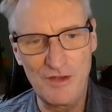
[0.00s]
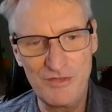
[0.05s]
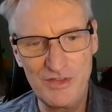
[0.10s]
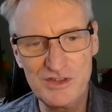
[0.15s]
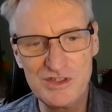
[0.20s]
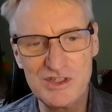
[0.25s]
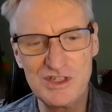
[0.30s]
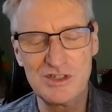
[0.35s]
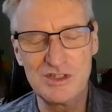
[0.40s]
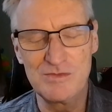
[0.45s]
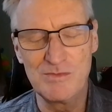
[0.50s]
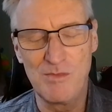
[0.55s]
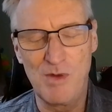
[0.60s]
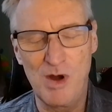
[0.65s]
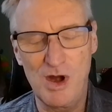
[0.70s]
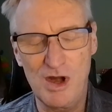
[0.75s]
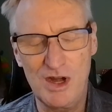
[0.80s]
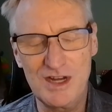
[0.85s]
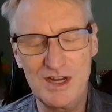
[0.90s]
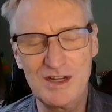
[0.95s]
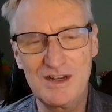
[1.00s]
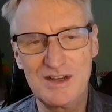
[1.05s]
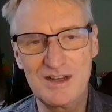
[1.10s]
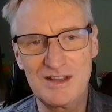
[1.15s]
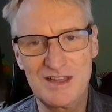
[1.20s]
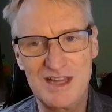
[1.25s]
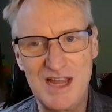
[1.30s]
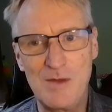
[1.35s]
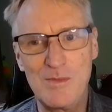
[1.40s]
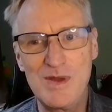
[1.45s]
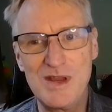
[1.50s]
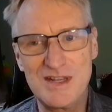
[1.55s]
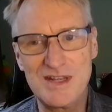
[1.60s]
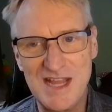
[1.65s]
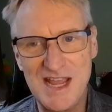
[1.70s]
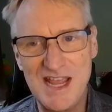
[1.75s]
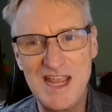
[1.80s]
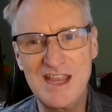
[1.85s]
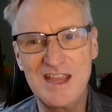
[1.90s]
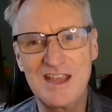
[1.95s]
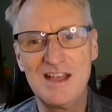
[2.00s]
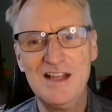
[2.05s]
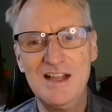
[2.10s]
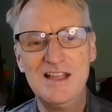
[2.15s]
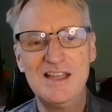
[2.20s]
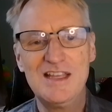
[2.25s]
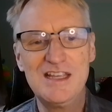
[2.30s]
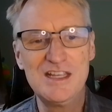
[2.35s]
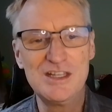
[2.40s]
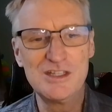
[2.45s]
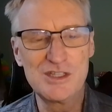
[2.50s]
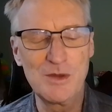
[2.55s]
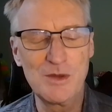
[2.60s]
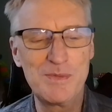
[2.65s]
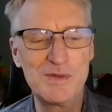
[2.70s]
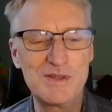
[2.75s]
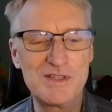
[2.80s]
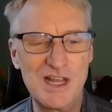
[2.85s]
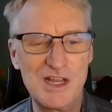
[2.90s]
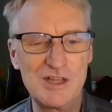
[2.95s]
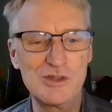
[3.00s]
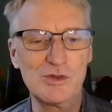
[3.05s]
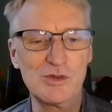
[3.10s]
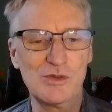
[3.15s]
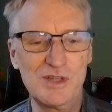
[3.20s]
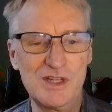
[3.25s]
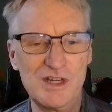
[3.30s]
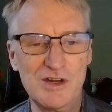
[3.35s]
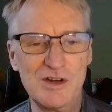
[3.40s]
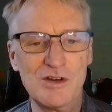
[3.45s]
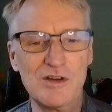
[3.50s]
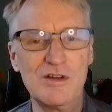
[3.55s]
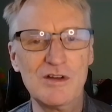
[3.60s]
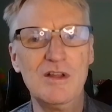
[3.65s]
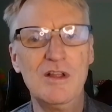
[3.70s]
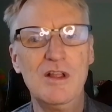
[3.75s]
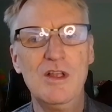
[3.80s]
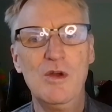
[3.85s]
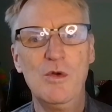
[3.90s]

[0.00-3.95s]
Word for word: of this market can we take. Is there potential here?